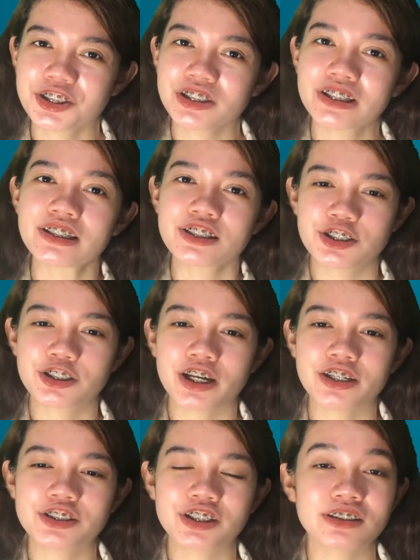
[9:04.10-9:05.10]
is
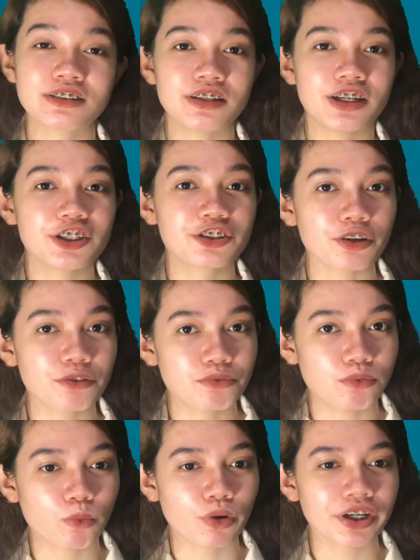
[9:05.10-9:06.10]
changing the nature
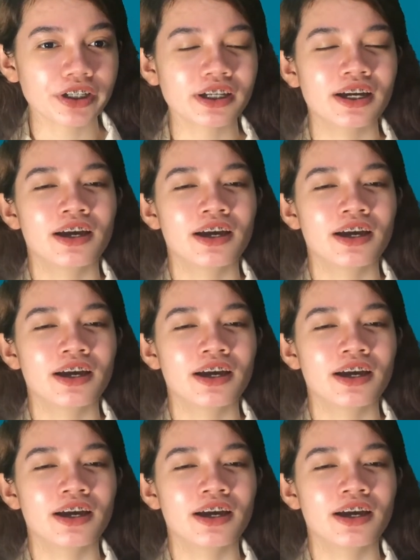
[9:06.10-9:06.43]
of work,